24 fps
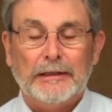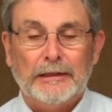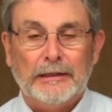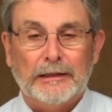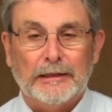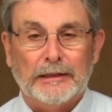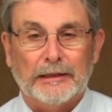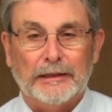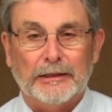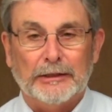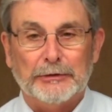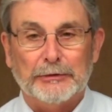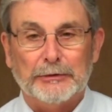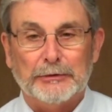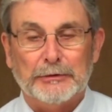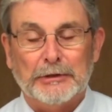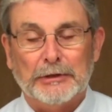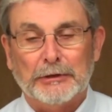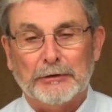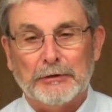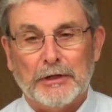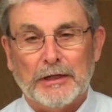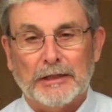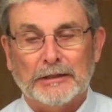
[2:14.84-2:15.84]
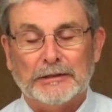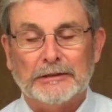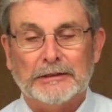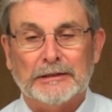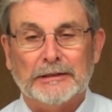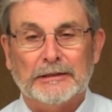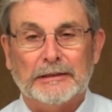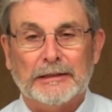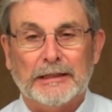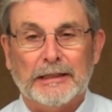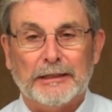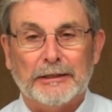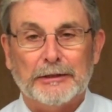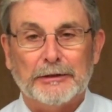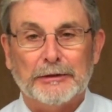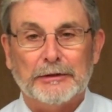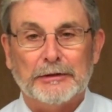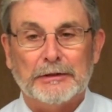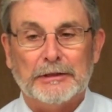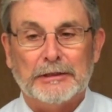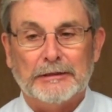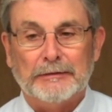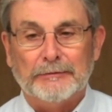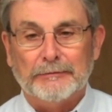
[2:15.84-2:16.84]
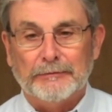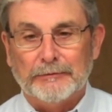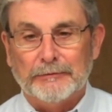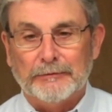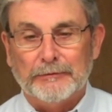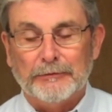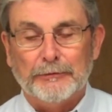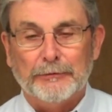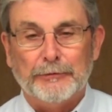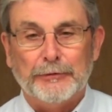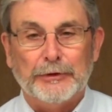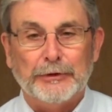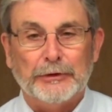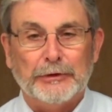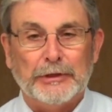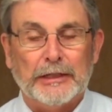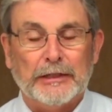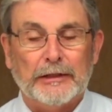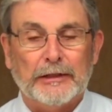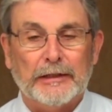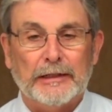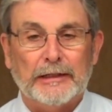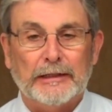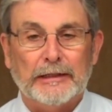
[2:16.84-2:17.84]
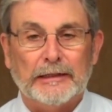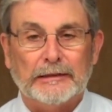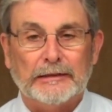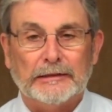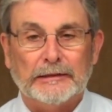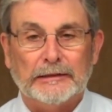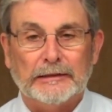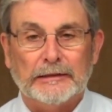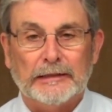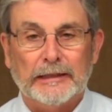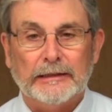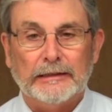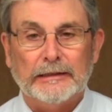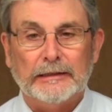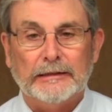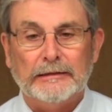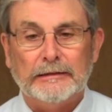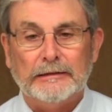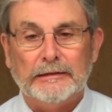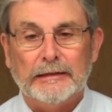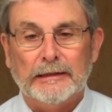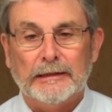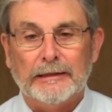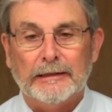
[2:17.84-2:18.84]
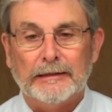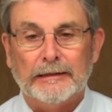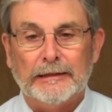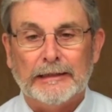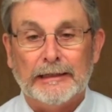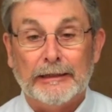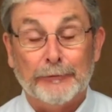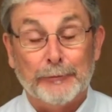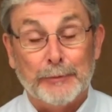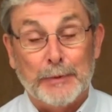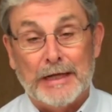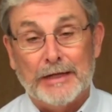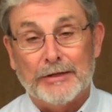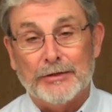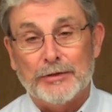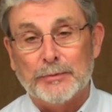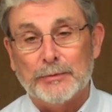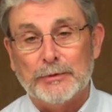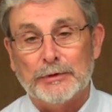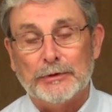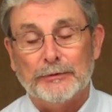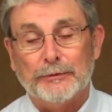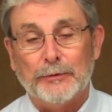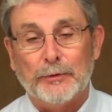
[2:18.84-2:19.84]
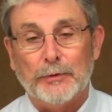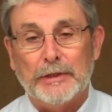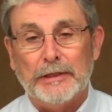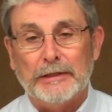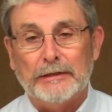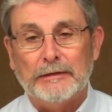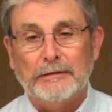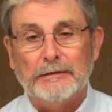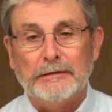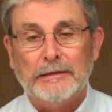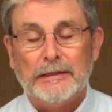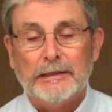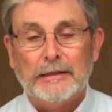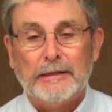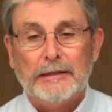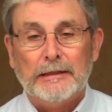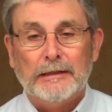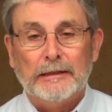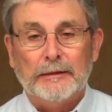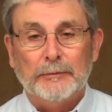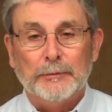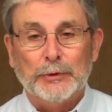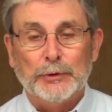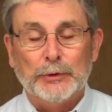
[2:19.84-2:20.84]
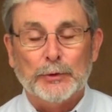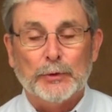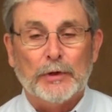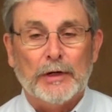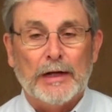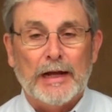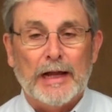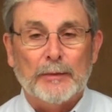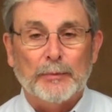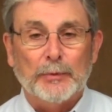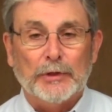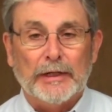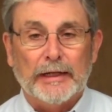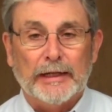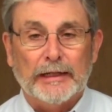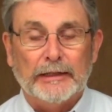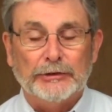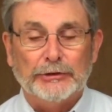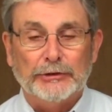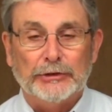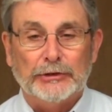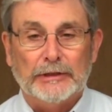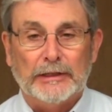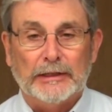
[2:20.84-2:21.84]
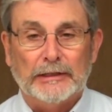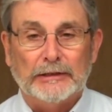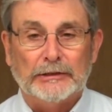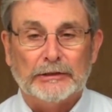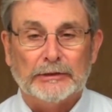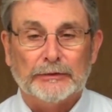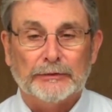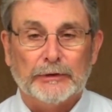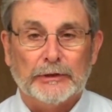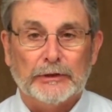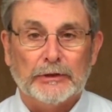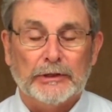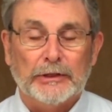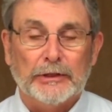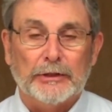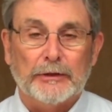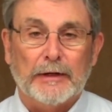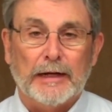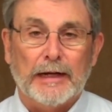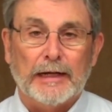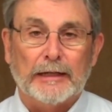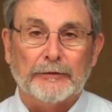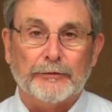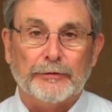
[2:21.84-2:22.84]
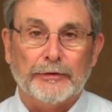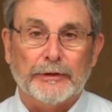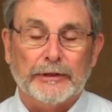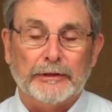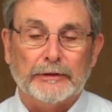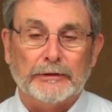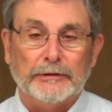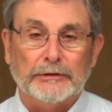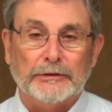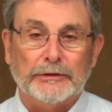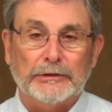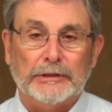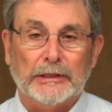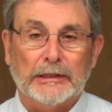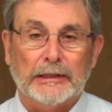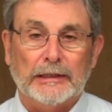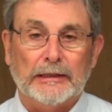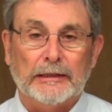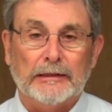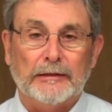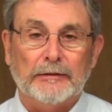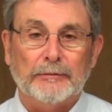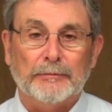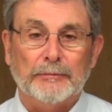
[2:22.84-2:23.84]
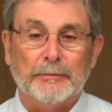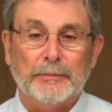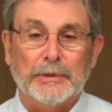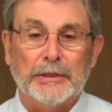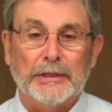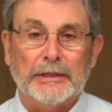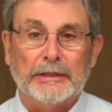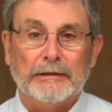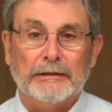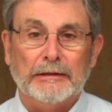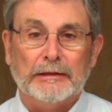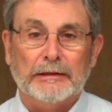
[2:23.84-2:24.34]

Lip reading: across the entire field area that's intended. If possible, avoid manure application on severely cracked fields, but